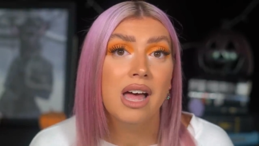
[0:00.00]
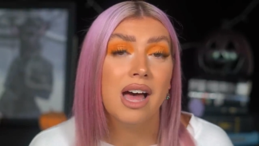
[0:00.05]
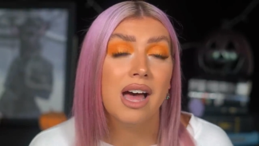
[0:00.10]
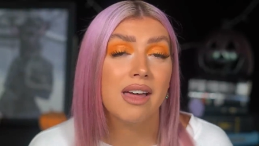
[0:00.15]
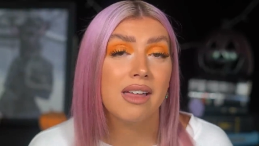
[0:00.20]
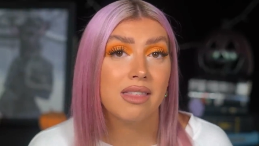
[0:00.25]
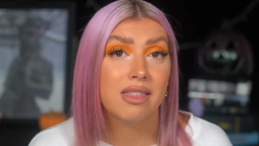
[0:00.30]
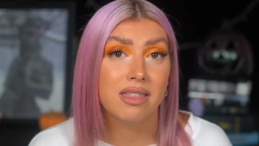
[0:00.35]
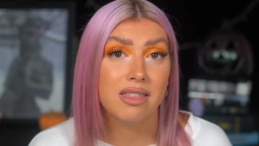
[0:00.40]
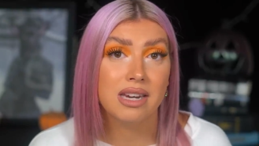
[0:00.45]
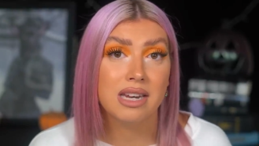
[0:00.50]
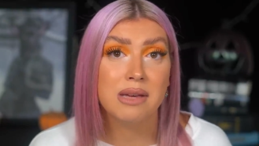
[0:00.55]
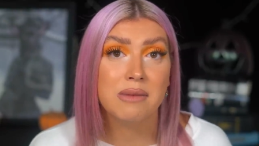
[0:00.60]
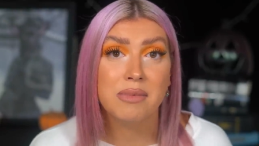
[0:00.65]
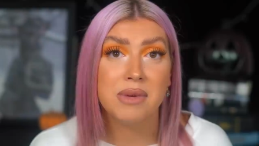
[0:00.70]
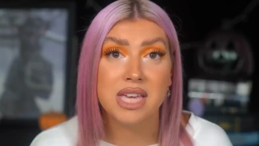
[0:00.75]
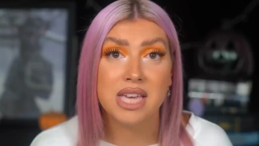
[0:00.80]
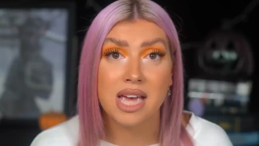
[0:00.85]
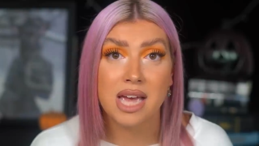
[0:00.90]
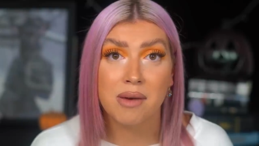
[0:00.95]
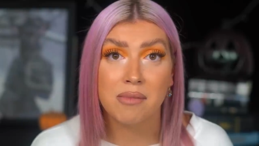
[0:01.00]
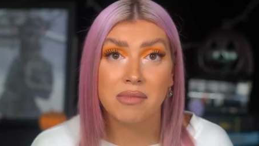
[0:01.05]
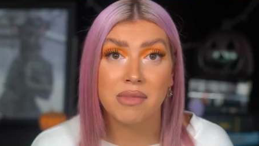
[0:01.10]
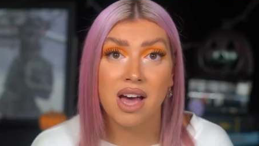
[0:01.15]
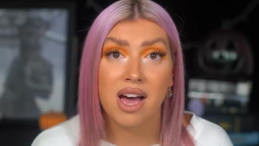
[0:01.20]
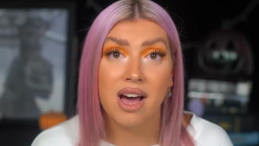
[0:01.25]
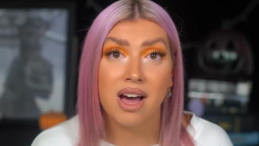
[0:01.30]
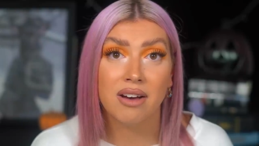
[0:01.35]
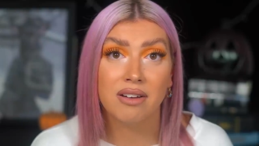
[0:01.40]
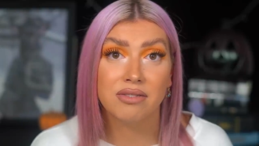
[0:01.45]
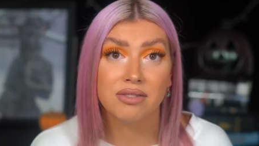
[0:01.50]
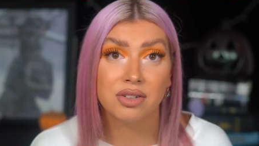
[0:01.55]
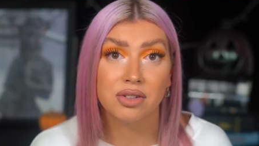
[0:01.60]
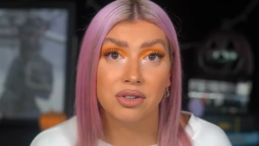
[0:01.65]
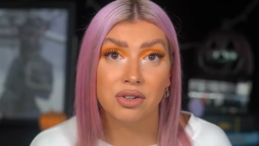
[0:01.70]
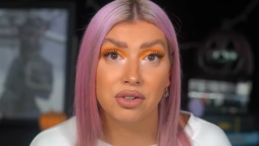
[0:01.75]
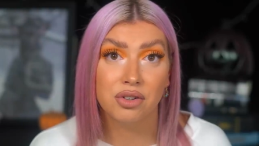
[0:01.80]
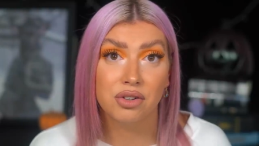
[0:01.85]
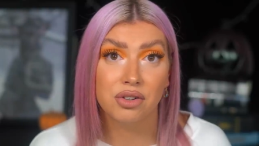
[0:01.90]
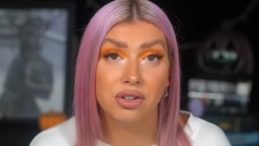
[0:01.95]
at three P M that
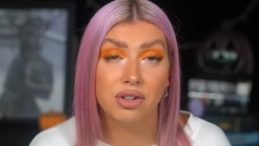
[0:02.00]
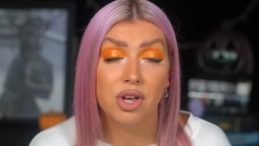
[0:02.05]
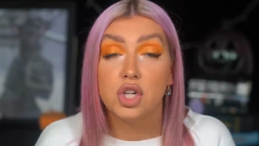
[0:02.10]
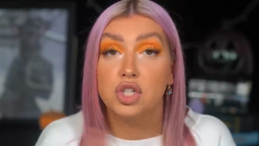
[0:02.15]
afternoon.